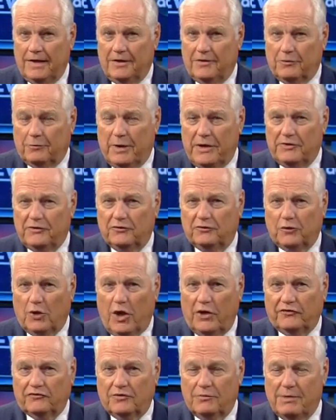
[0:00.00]
The Rangers
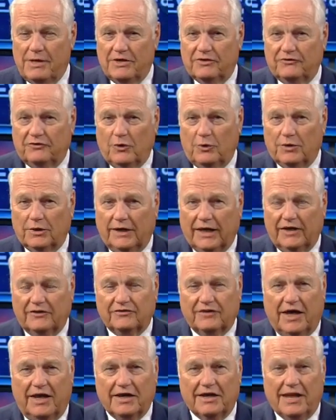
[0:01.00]
lost to Minnesota
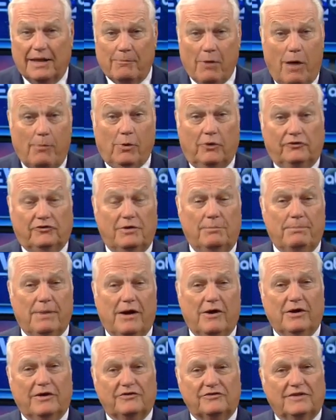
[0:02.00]
last night, and I'm almost
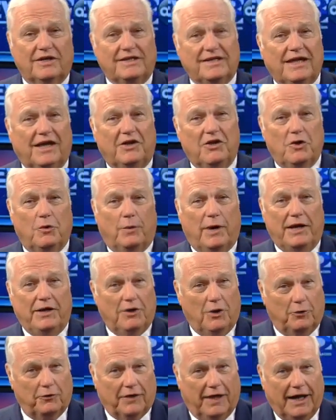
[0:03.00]
embarrassed to tell you I
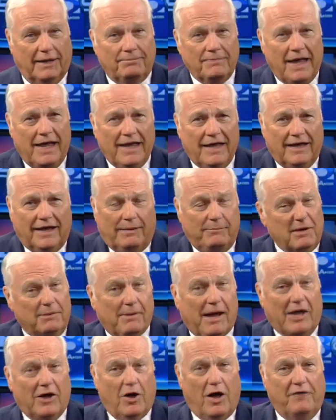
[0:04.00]
know that. I'm in
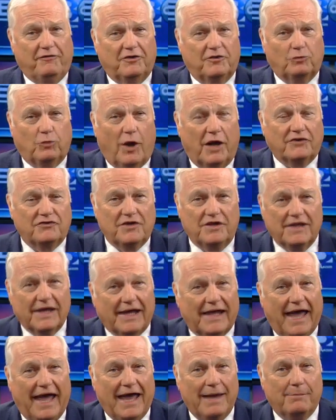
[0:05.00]
my office watching the
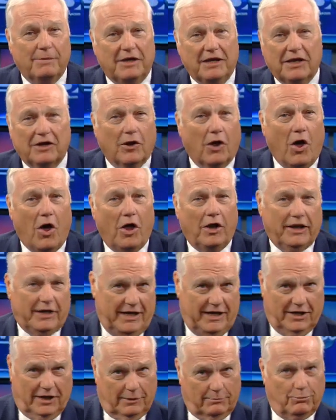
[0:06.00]
game, and then all
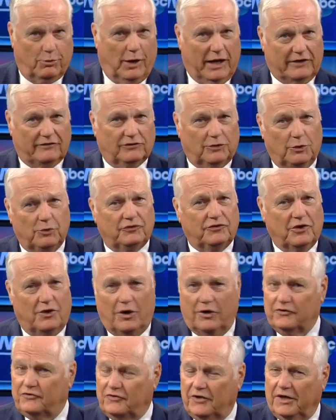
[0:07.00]
hell breaks loose in
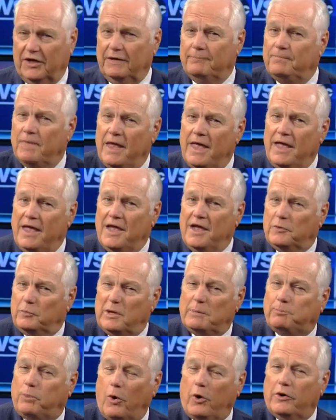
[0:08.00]
our city.
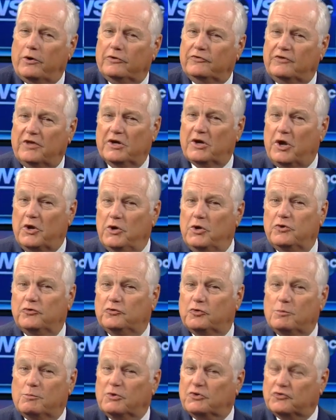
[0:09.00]
Reporters at our
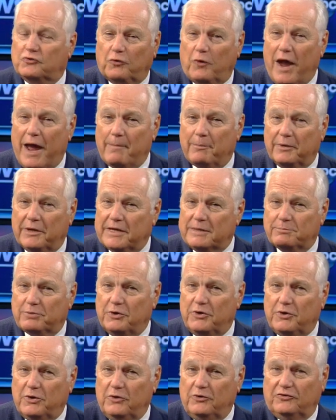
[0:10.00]
newsroom were scrambling.
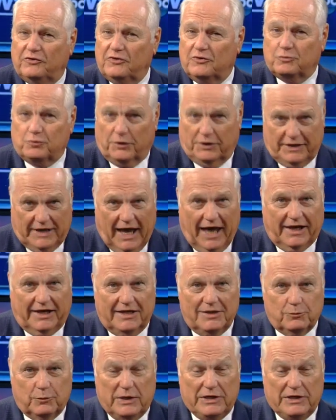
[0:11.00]
Producers were yelling.